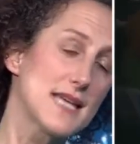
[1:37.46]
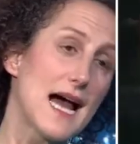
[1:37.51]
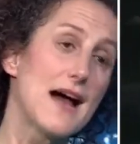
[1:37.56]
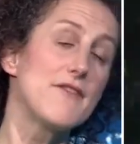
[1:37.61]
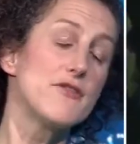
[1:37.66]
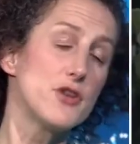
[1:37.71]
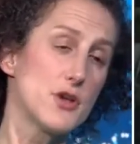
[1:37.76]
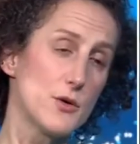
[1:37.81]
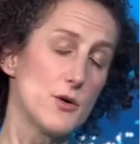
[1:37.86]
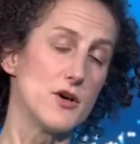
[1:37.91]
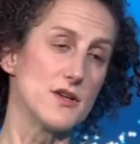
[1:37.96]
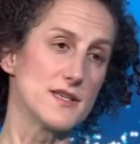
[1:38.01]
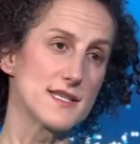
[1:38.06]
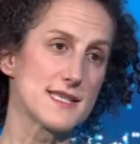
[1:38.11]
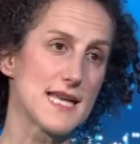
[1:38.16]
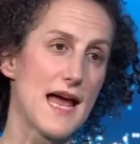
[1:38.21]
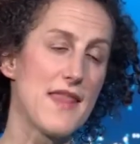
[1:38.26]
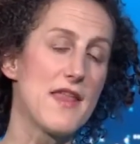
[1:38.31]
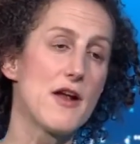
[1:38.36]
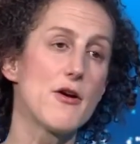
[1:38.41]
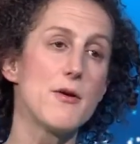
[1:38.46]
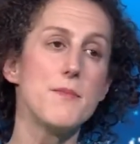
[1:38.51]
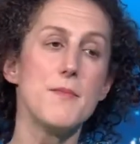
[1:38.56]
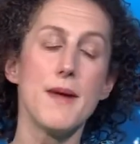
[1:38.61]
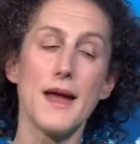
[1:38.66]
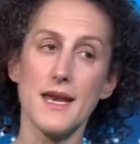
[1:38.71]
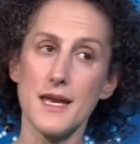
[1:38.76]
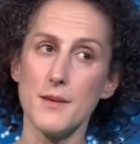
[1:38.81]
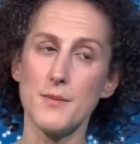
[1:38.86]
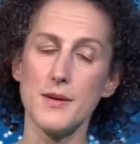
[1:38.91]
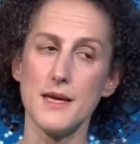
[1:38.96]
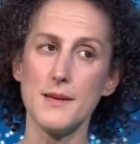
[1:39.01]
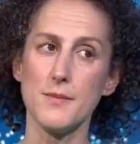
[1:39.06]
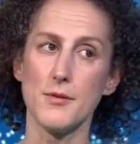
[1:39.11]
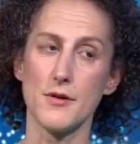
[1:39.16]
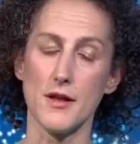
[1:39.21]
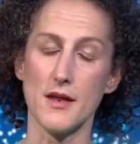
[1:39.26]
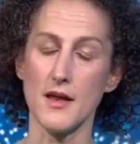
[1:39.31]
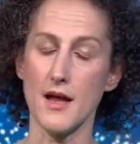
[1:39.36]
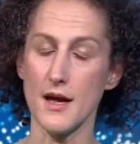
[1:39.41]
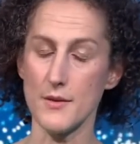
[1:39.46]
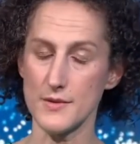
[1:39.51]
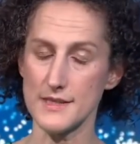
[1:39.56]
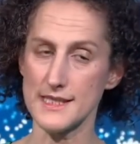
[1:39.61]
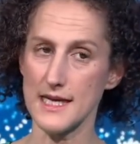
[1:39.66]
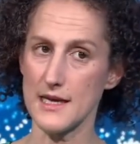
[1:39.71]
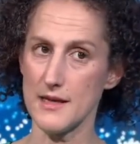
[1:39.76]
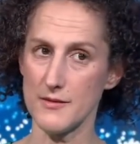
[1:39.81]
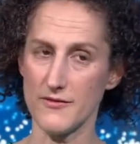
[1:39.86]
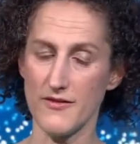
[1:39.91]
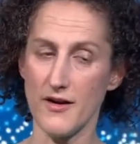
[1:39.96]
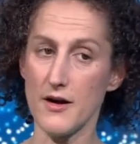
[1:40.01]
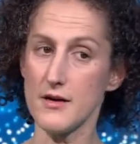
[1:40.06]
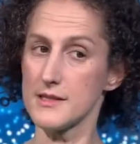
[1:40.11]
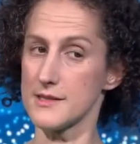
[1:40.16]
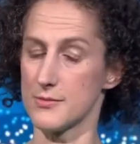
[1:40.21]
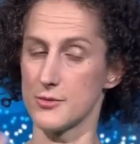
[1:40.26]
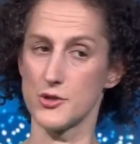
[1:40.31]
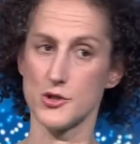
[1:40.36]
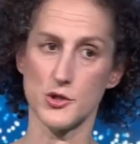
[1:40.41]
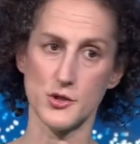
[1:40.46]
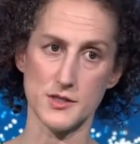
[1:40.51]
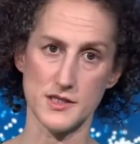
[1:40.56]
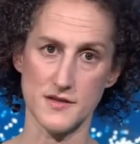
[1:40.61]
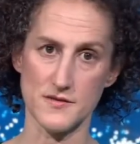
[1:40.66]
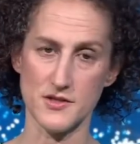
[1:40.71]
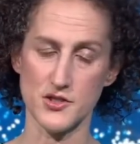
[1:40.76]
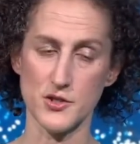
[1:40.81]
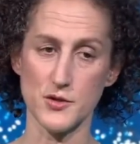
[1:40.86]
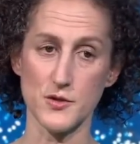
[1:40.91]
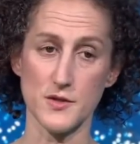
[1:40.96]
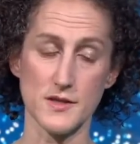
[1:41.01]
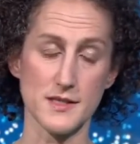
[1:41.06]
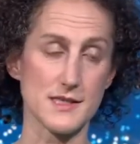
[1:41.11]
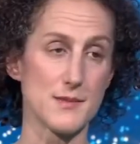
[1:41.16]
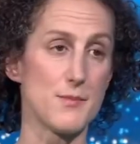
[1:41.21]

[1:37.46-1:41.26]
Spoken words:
To have nuance. And there are many people, and I would say the vast majority of students,